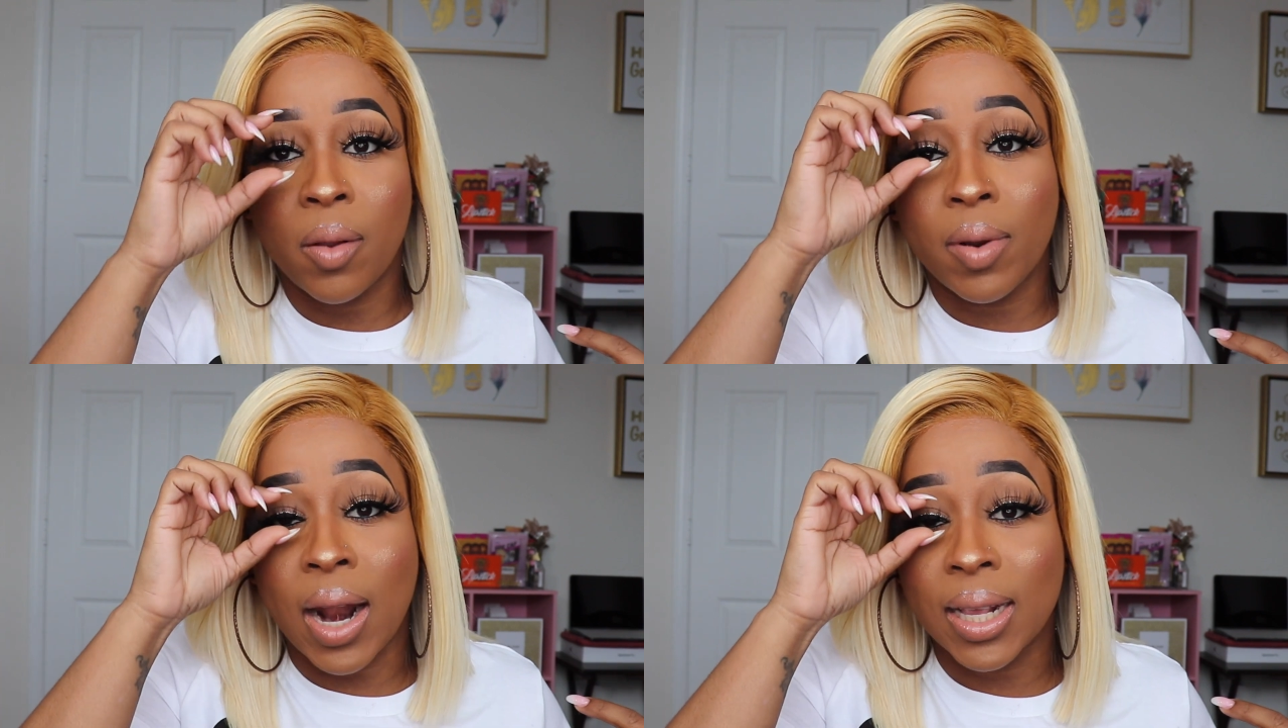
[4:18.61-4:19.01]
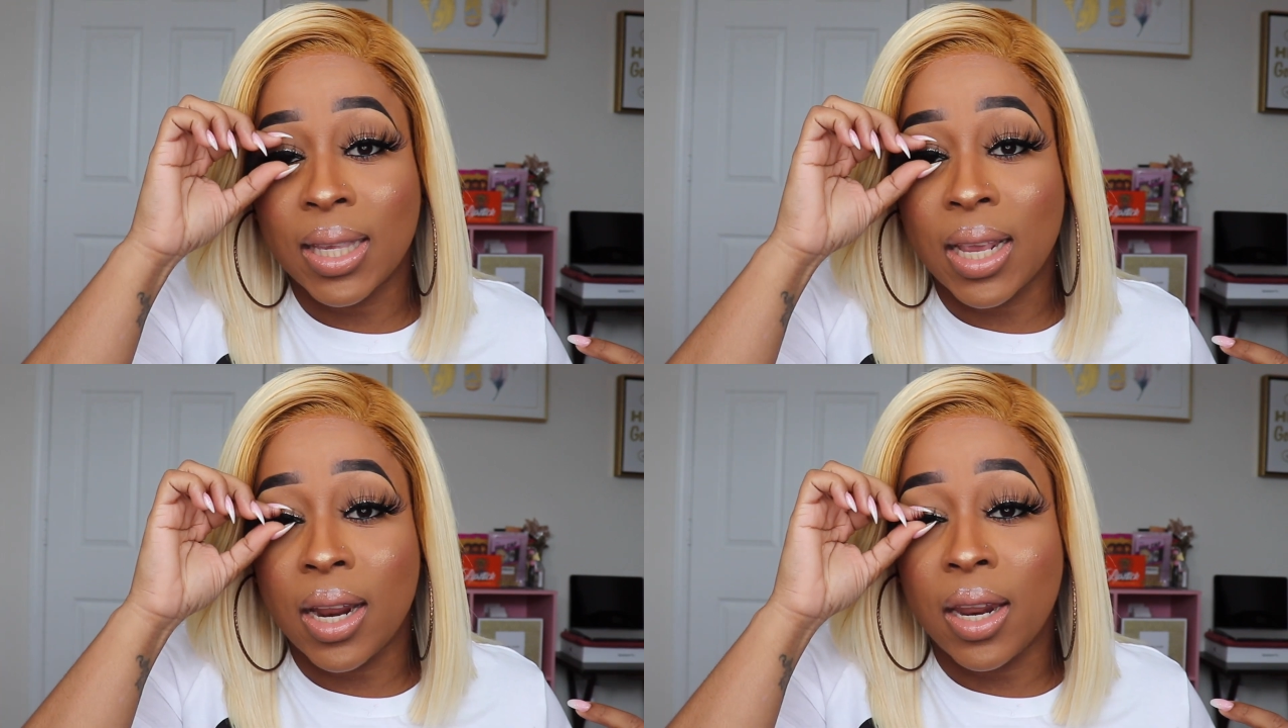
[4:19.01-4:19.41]
And when I
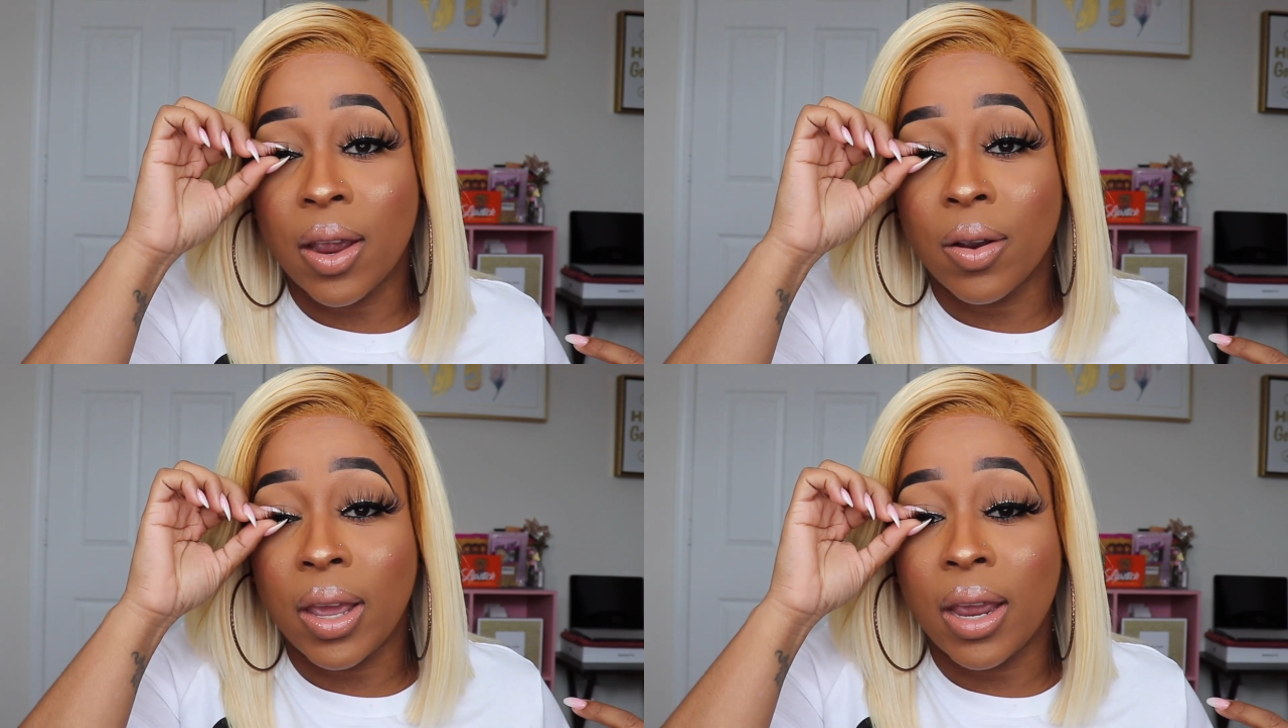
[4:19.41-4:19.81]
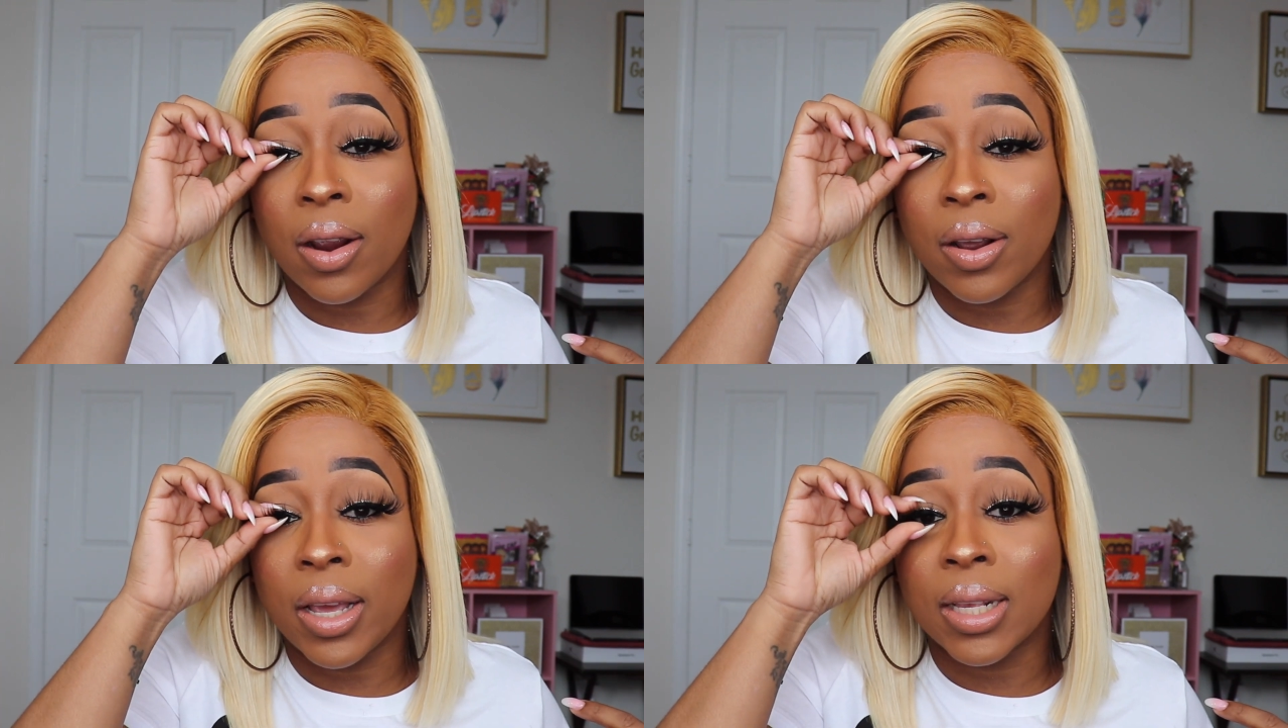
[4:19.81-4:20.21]
say their
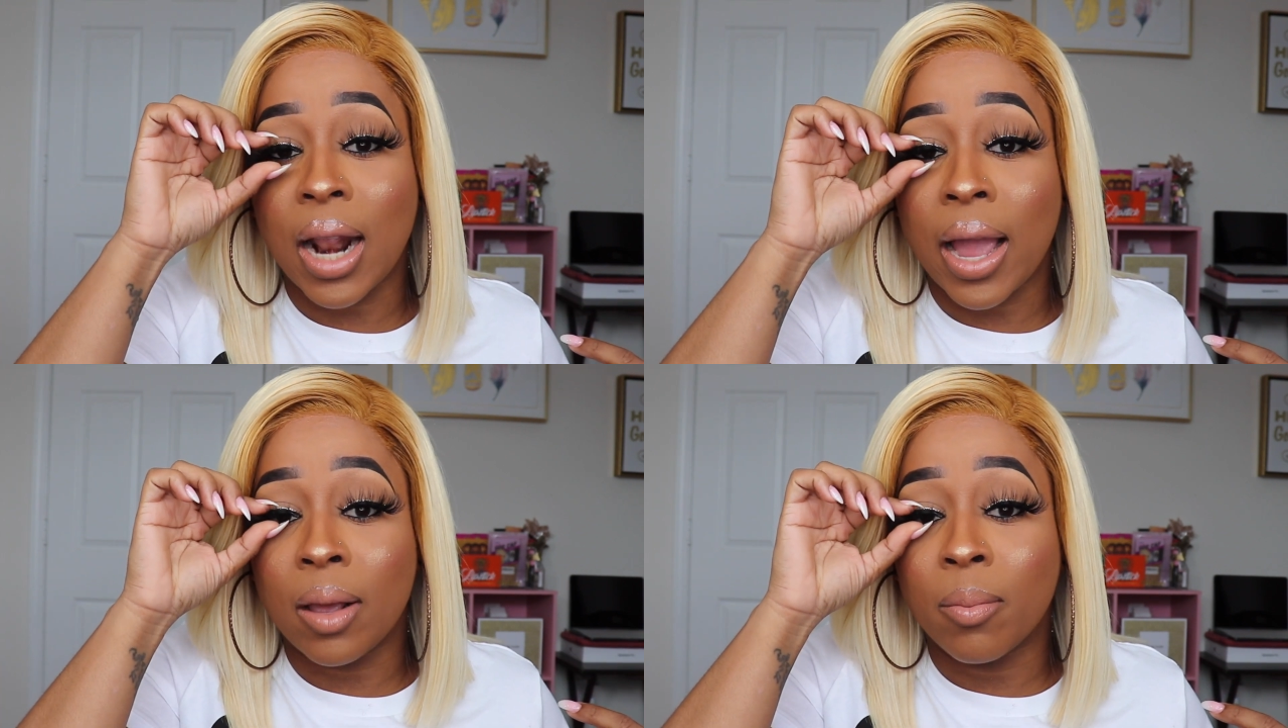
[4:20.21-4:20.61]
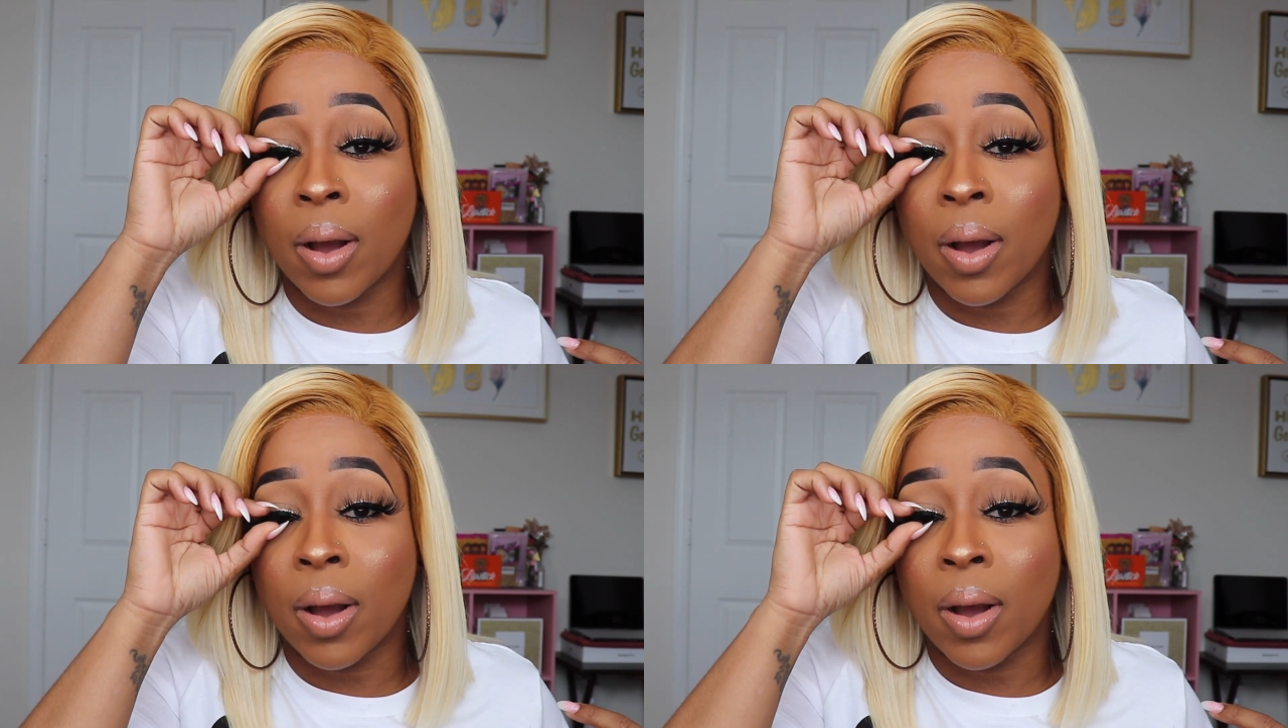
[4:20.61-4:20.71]
hair is like